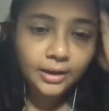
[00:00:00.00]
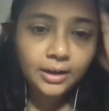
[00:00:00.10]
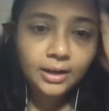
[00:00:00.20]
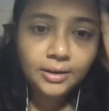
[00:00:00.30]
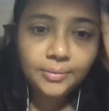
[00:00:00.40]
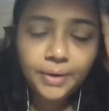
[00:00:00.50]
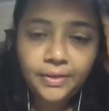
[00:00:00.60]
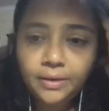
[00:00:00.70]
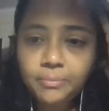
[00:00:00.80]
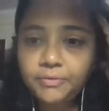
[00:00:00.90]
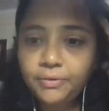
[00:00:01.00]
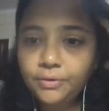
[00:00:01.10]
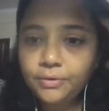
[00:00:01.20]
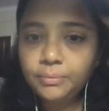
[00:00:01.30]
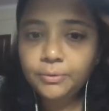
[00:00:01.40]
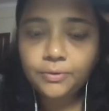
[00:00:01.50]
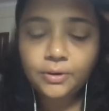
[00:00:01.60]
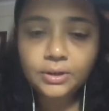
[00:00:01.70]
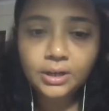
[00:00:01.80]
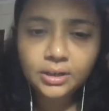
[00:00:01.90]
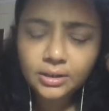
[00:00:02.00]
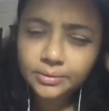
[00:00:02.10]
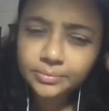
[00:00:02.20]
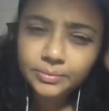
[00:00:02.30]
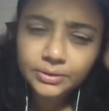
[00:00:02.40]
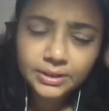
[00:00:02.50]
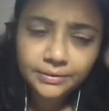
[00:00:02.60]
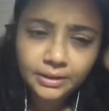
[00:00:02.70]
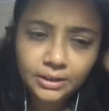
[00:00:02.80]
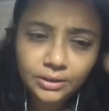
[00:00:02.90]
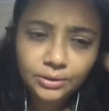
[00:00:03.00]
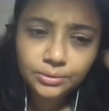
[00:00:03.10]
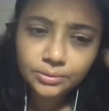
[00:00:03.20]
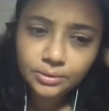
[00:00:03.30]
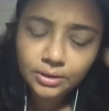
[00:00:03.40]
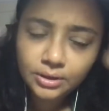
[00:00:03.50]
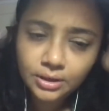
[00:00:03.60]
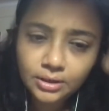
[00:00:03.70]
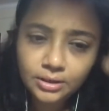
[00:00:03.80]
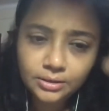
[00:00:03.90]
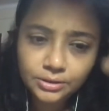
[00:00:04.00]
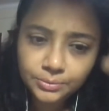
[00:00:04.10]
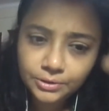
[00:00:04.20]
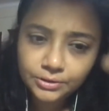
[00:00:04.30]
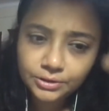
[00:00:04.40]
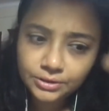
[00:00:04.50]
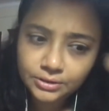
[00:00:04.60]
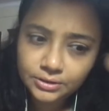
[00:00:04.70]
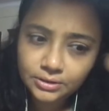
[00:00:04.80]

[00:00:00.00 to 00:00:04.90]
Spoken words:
I think before we move on, Stefani, you do you want to just